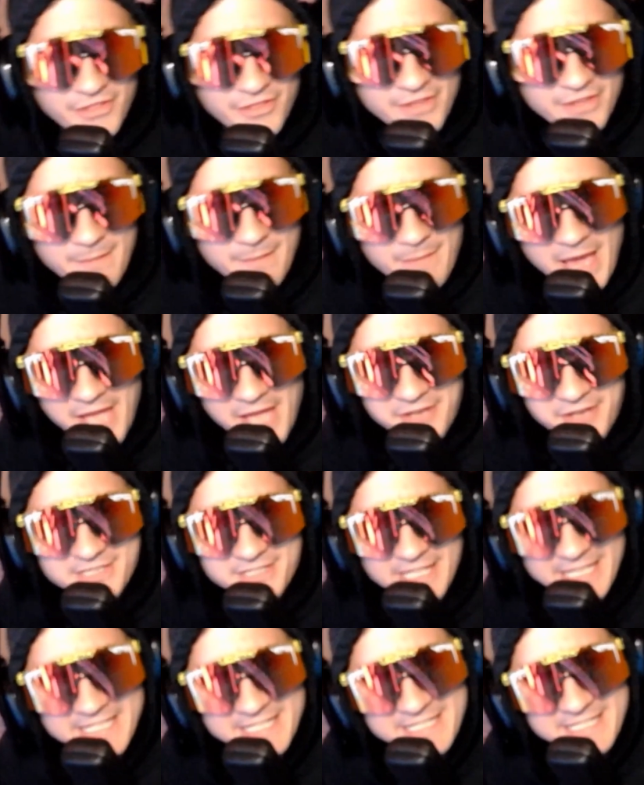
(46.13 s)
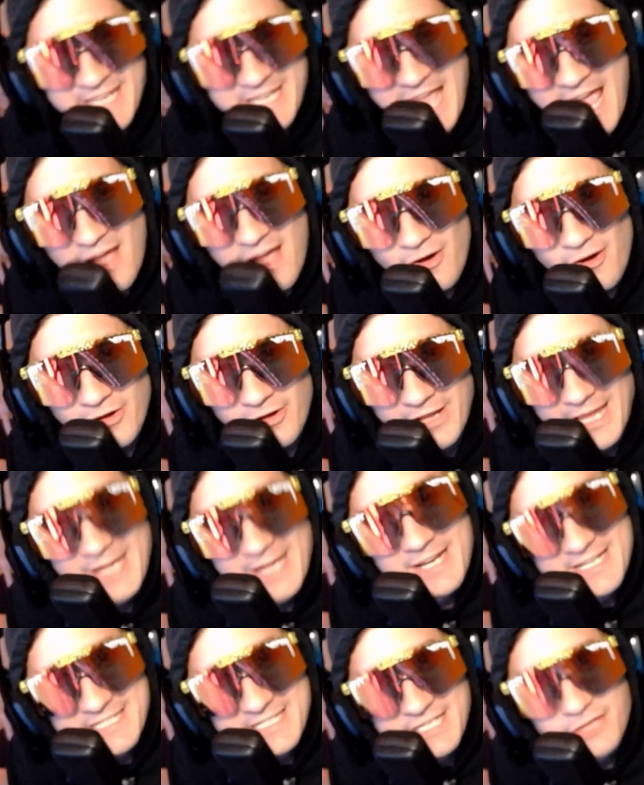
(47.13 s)
that matters is the now,
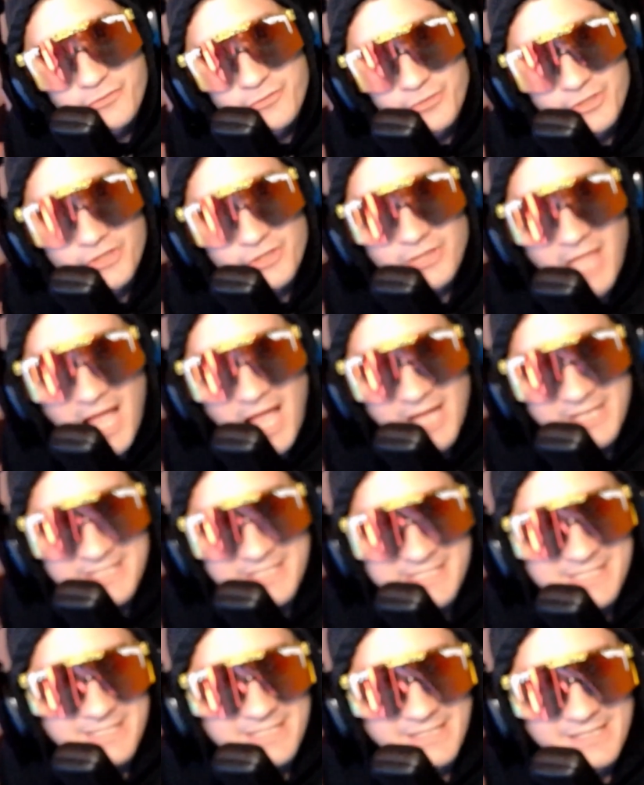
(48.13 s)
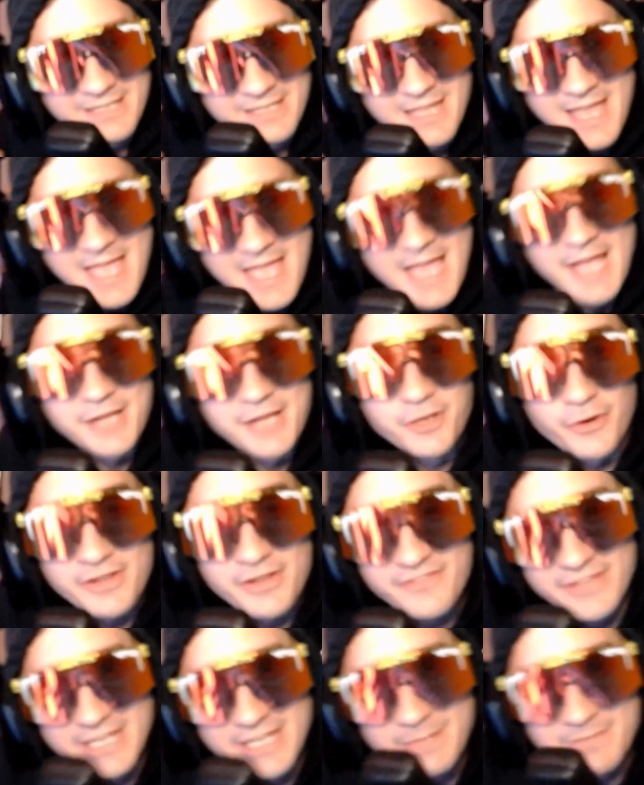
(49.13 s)
and I see through your lies. And don't
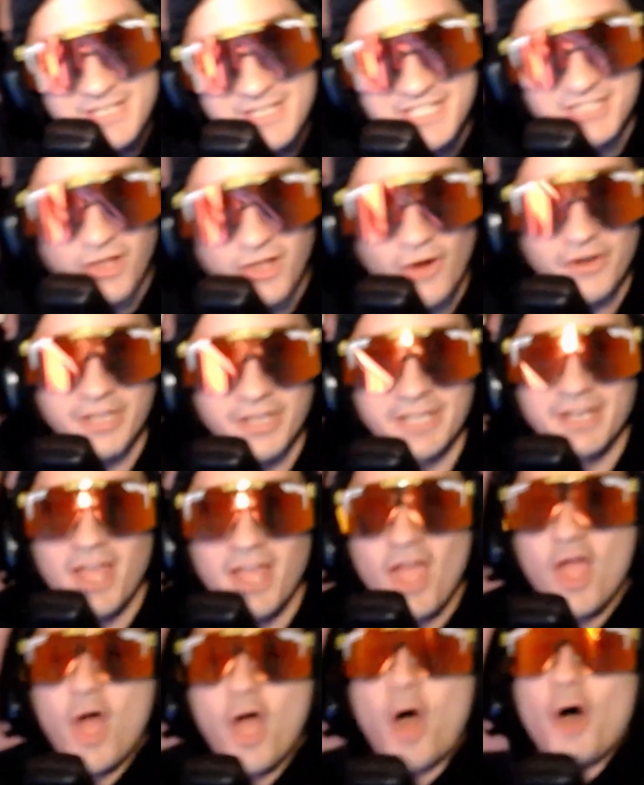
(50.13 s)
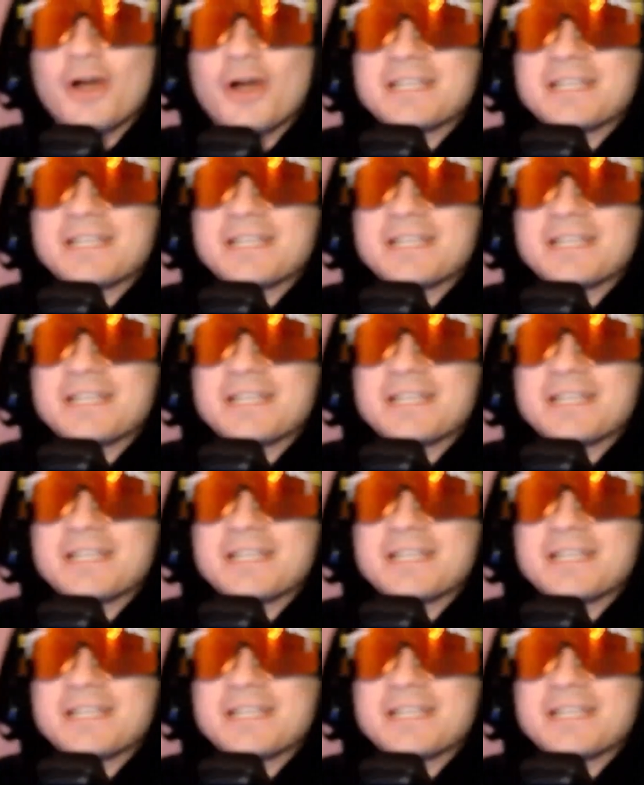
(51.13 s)
even get me started on